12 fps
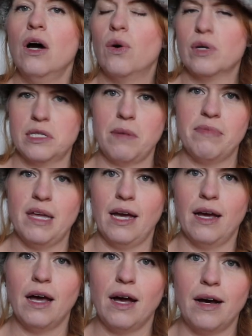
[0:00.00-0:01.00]
or
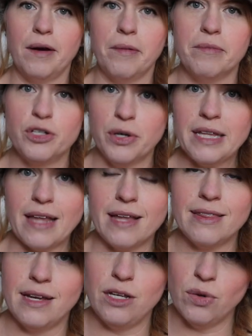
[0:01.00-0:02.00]
something um, during
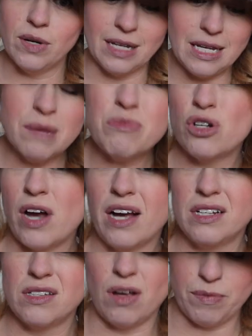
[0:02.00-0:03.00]
that, that you can keep
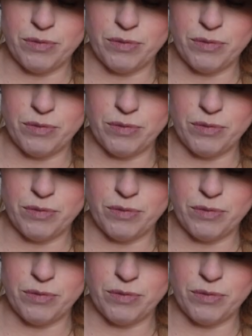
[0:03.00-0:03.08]
tracks,